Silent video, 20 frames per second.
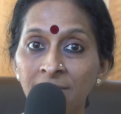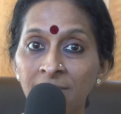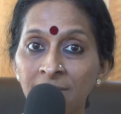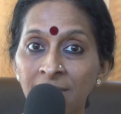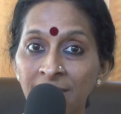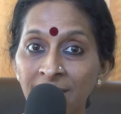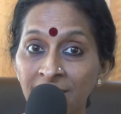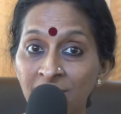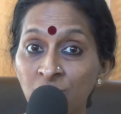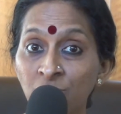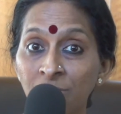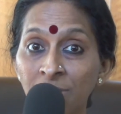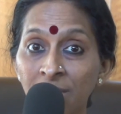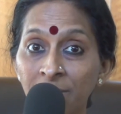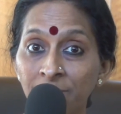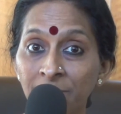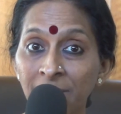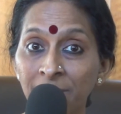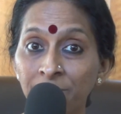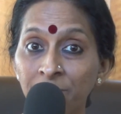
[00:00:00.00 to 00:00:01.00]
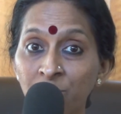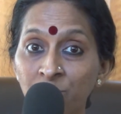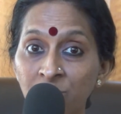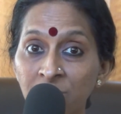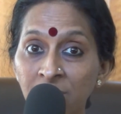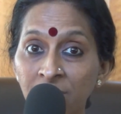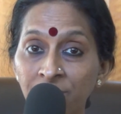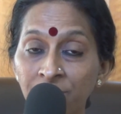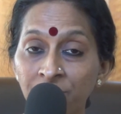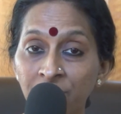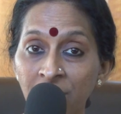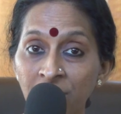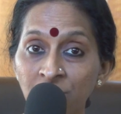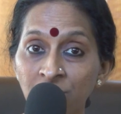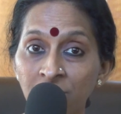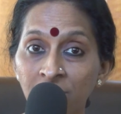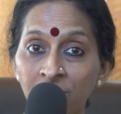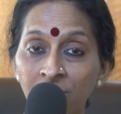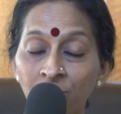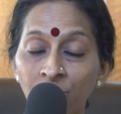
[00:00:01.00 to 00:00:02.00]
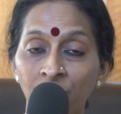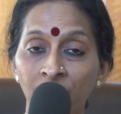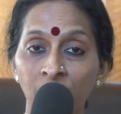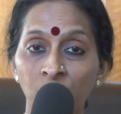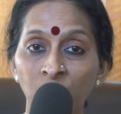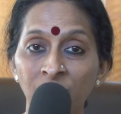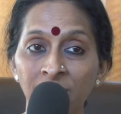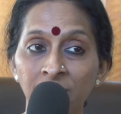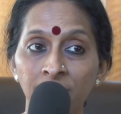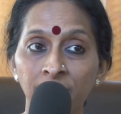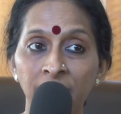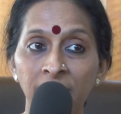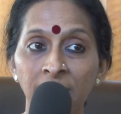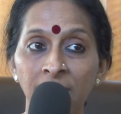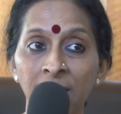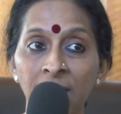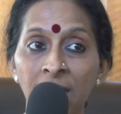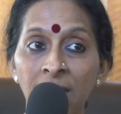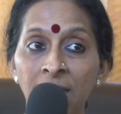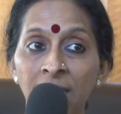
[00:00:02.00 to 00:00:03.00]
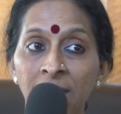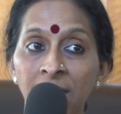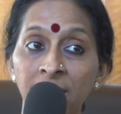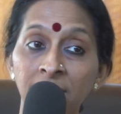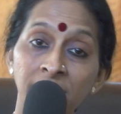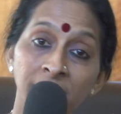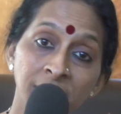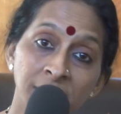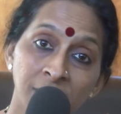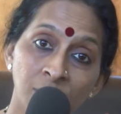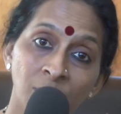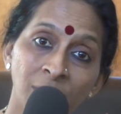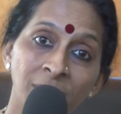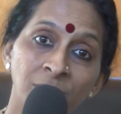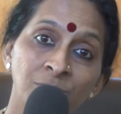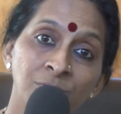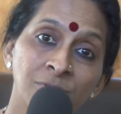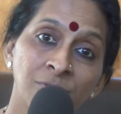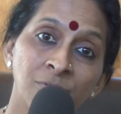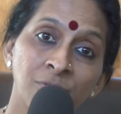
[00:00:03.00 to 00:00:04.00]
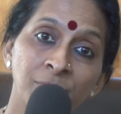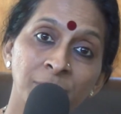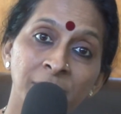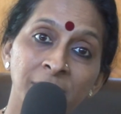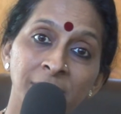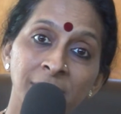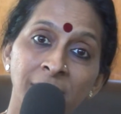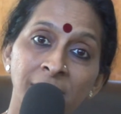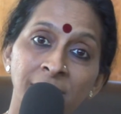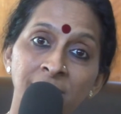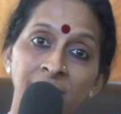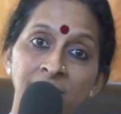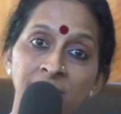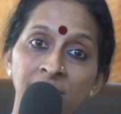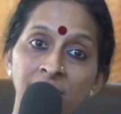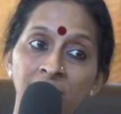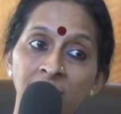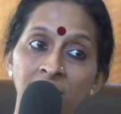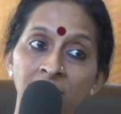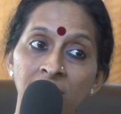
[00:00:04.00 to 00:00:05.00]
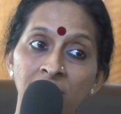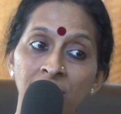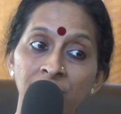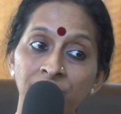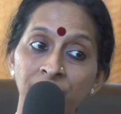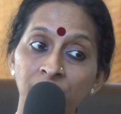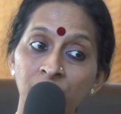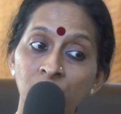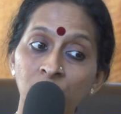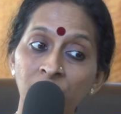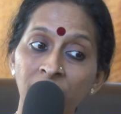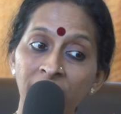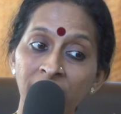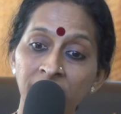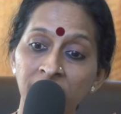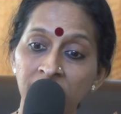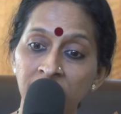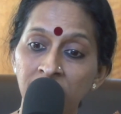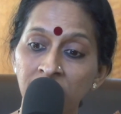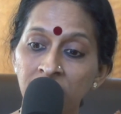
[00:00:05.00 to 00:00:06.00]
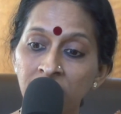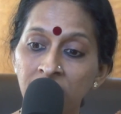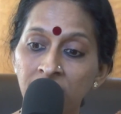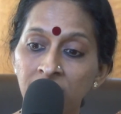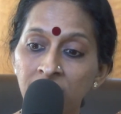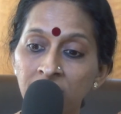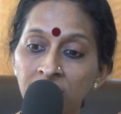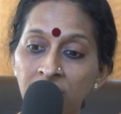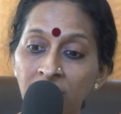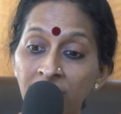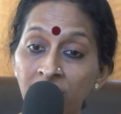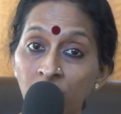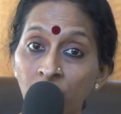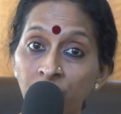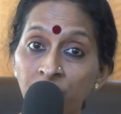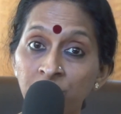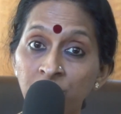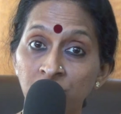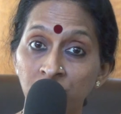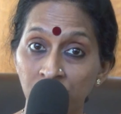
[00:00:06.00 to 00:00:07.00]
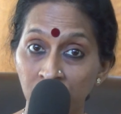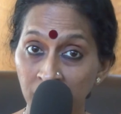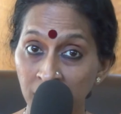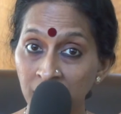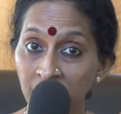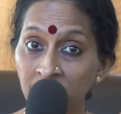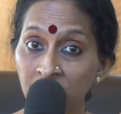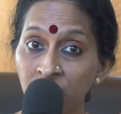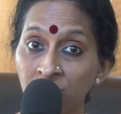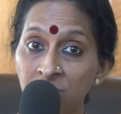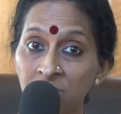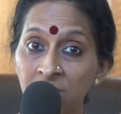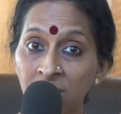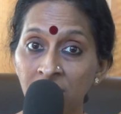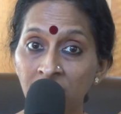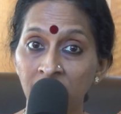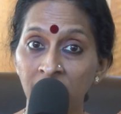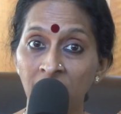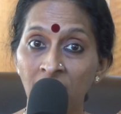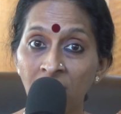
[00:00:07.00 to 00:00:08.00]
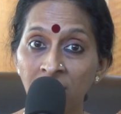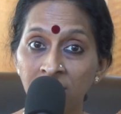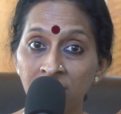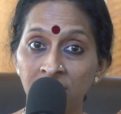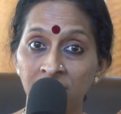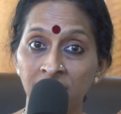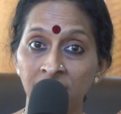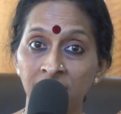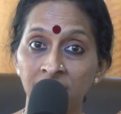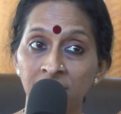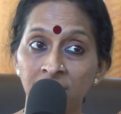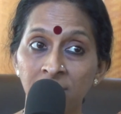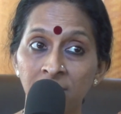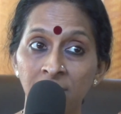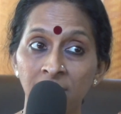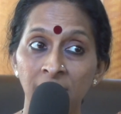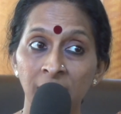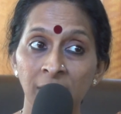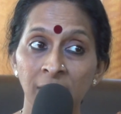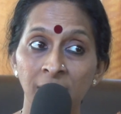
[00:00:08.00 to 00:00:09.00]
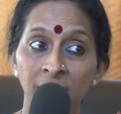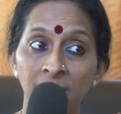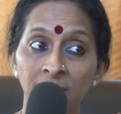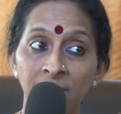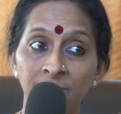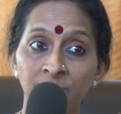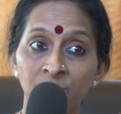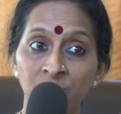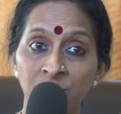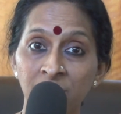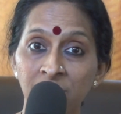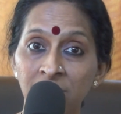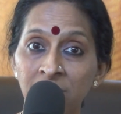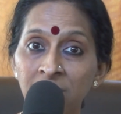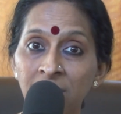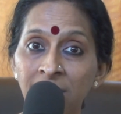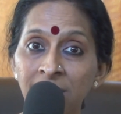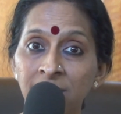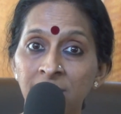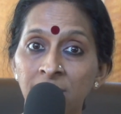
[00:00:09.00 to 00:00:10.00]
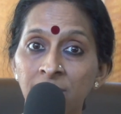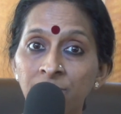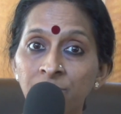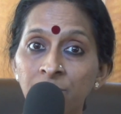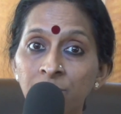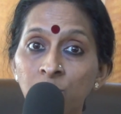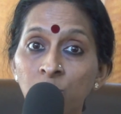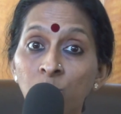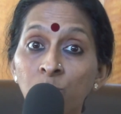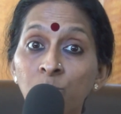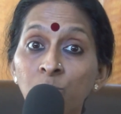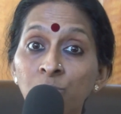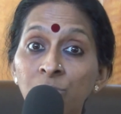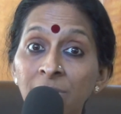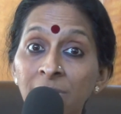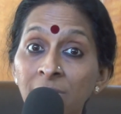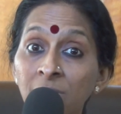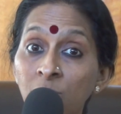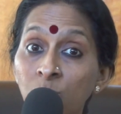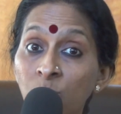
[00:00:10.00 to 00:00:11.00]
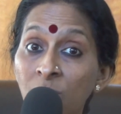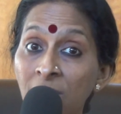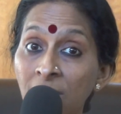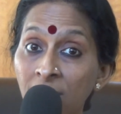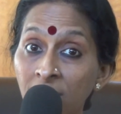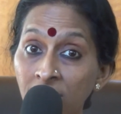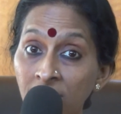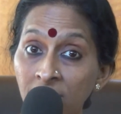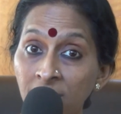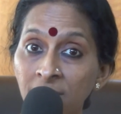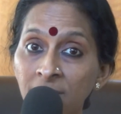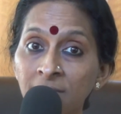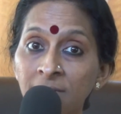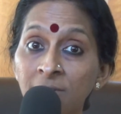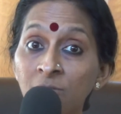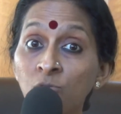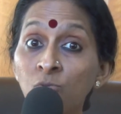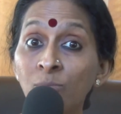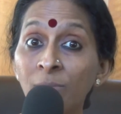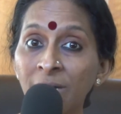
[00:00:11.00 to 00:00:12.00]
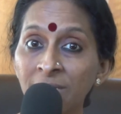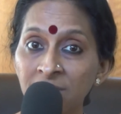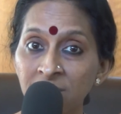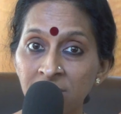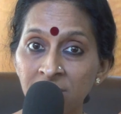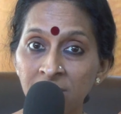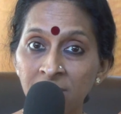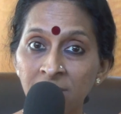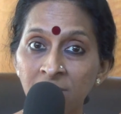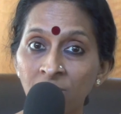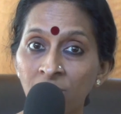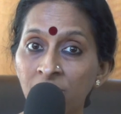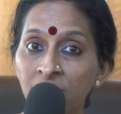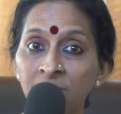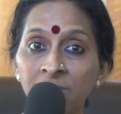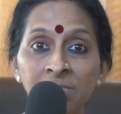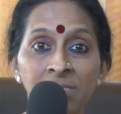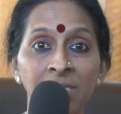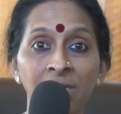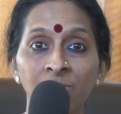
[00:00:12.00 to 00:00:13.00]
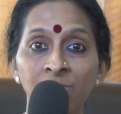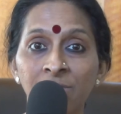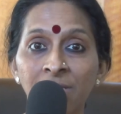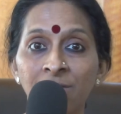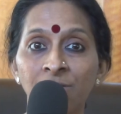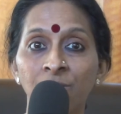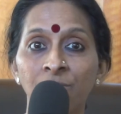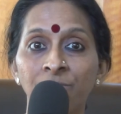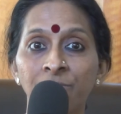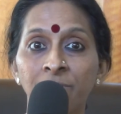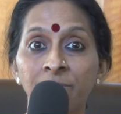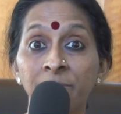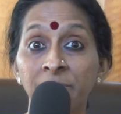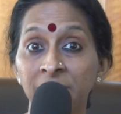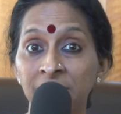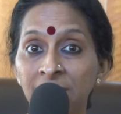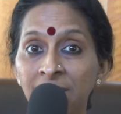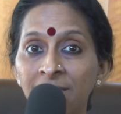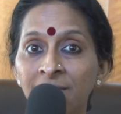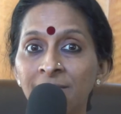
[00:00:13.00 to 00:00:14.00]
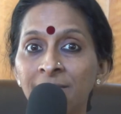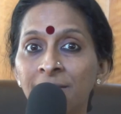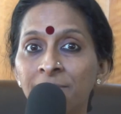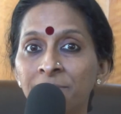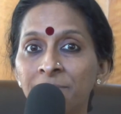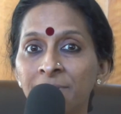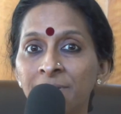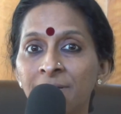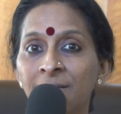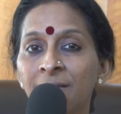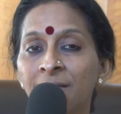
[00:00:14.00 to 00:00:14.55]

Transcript: that I should keep that music fresh and growing within me. And he's the one who told me that if you get an opportunity to sing under a music director from whom you think you would learn, you must not turn down that offer, but take it up.